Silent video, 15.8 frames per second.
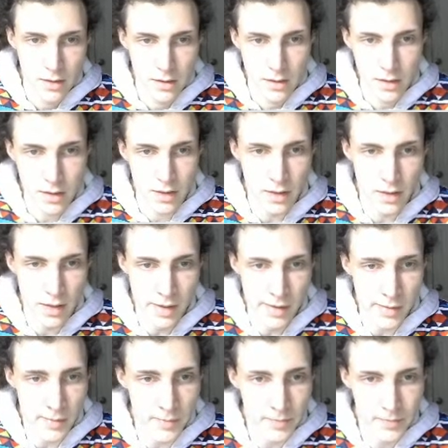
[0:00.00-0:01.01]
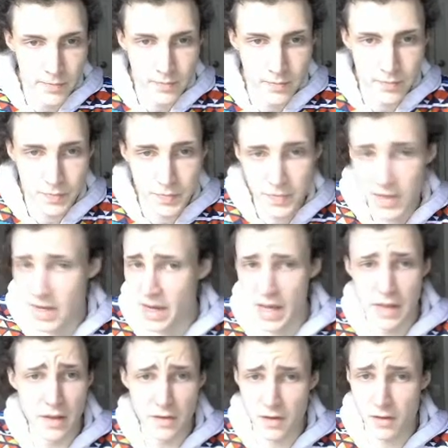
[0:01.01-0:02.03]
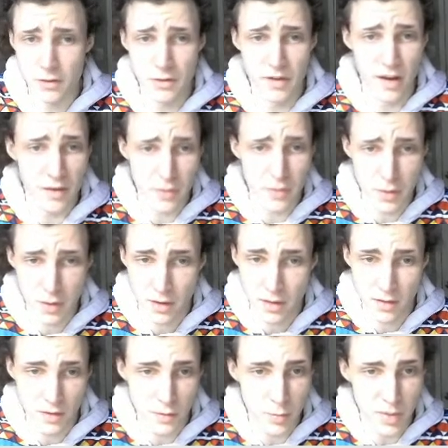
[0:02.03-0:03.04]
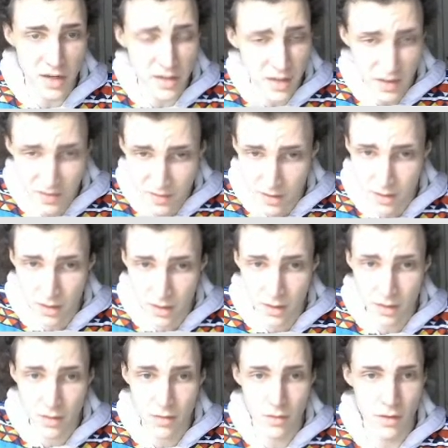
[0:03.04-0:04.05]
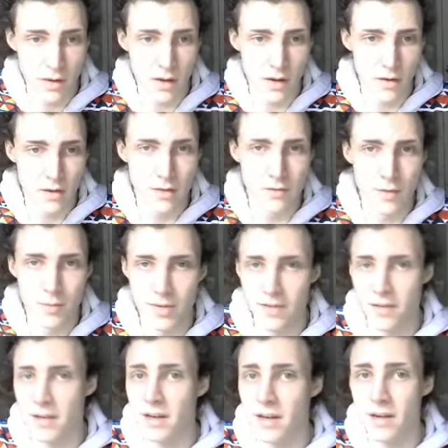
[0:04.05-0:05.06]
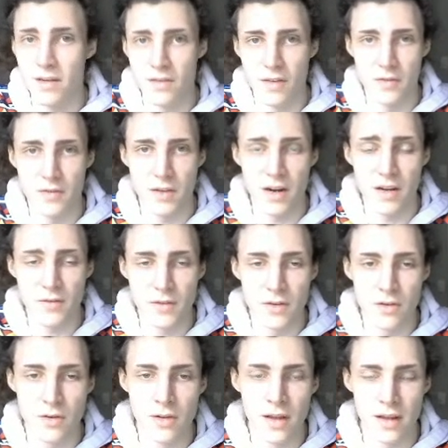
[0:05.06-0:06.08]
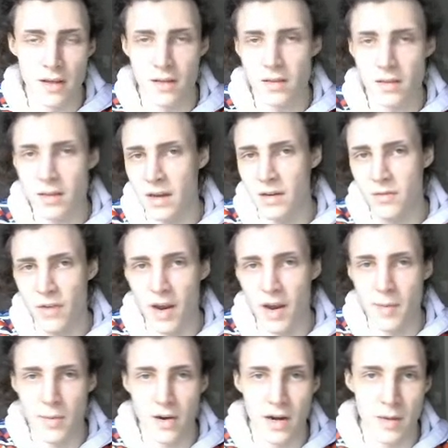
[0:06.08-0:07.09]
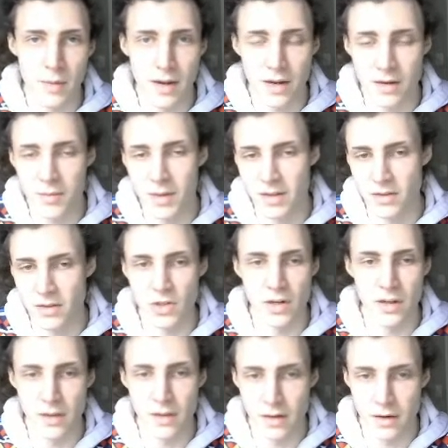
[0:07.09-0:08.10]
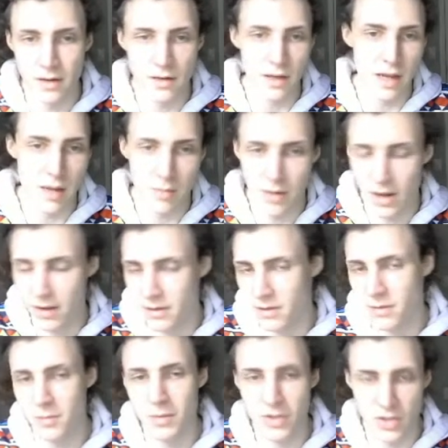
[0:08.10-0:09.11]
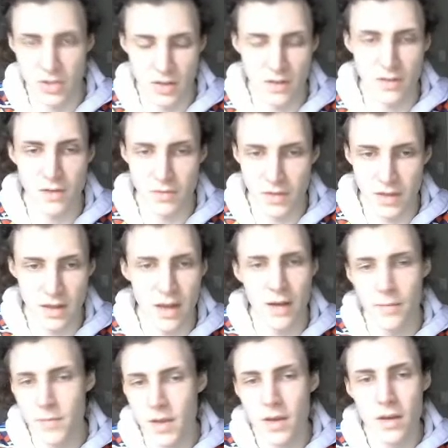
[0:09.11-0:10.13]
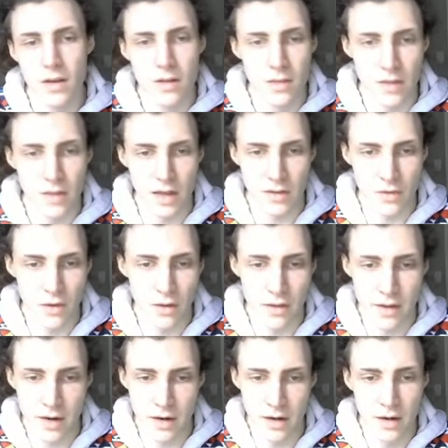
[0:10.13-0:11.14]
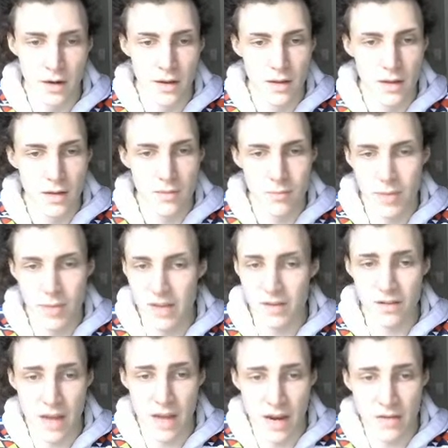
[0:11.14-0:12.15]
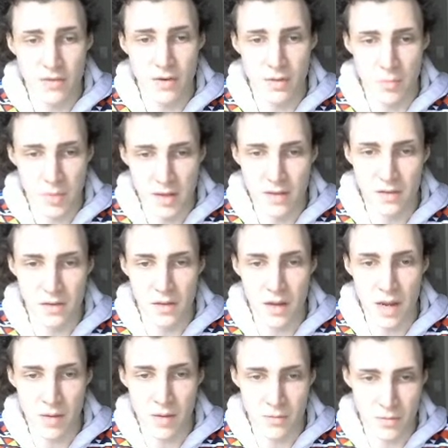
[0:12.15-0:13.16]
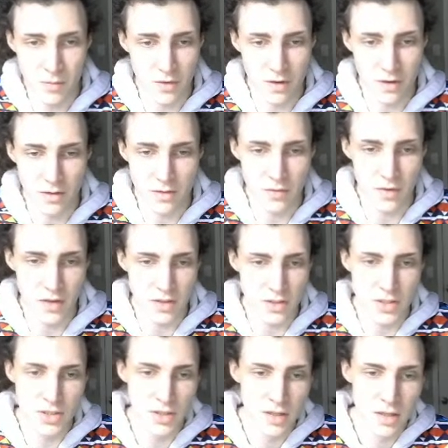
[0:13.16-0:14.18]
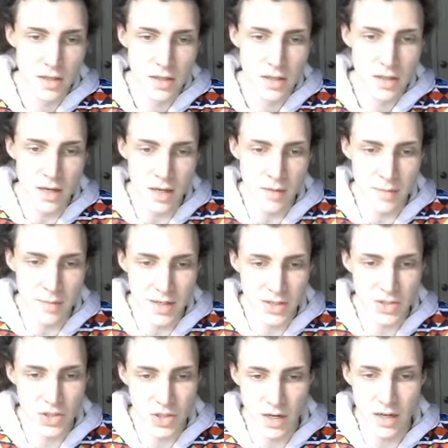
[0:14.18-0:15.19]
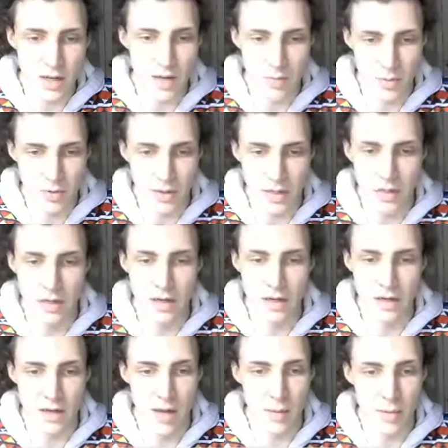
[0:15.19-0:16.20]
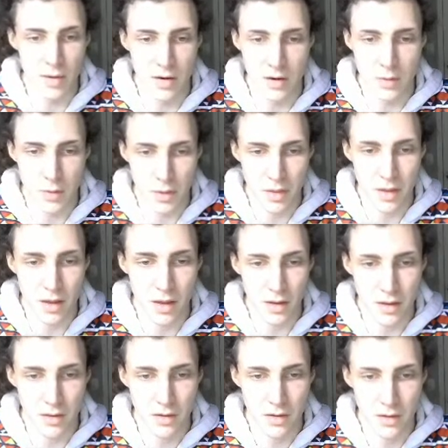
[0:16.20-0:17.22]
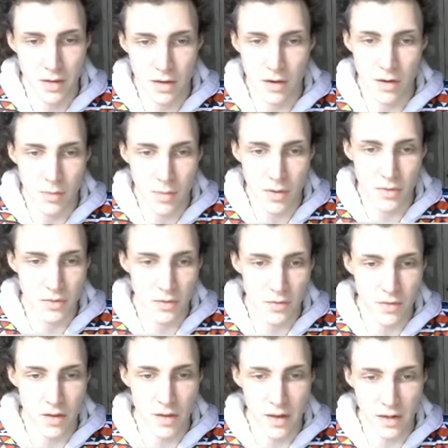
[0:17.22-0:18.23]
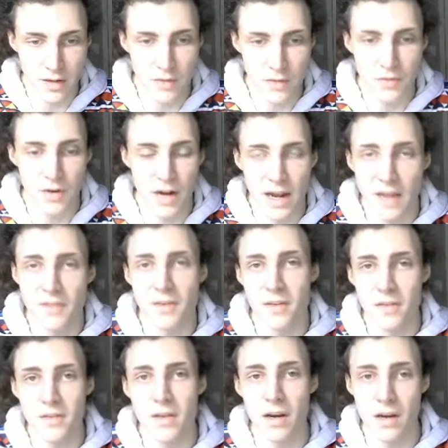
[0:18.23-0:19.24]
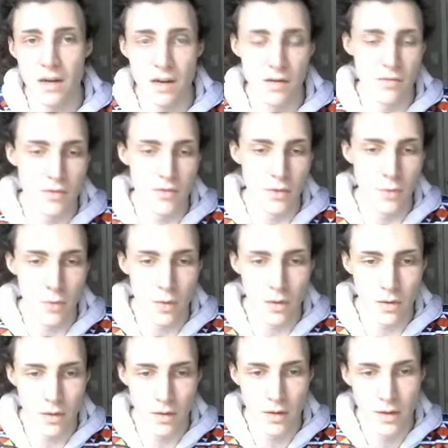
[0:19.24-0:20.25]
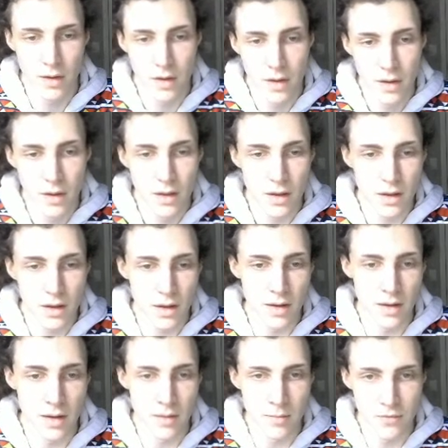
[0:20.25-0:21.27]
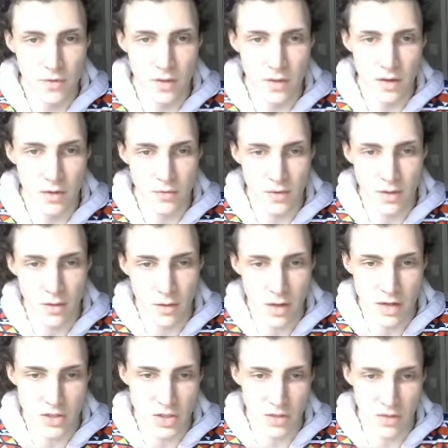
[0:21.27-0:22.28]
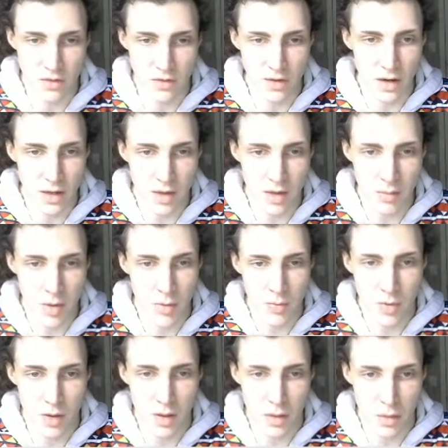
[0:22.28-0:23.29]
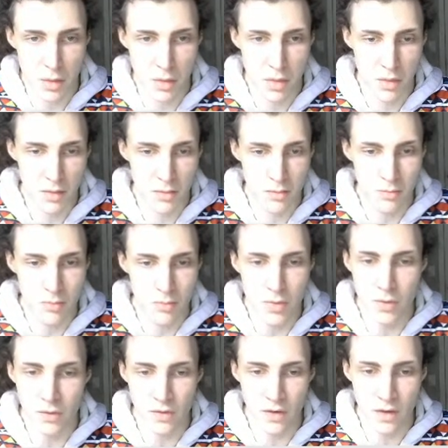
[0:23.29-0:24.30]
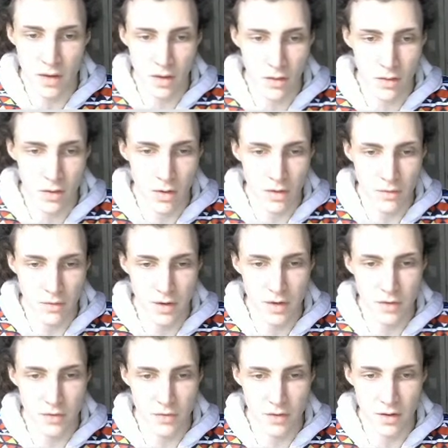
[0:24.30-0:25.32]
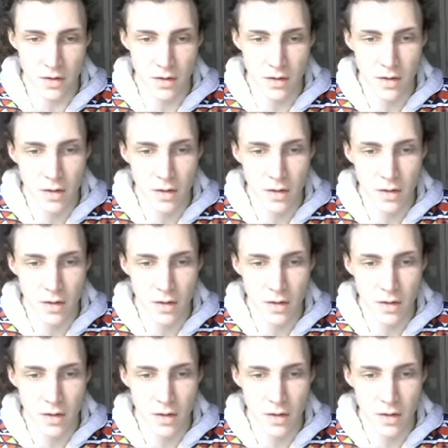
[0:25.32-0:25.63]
And this includes everything. This is playtesting, all of the miscellaneous stuff that I have to do. Like at the end of Hyperham, I had to make the trailer and the game gallery submission and stuff like that. That's all there. Basically every piece of the game from start to finish. And I tried to get pretty in depth here with, like, here are most of the, like, different assets that I need for the world, for the different locations that I came up with, music, all of the different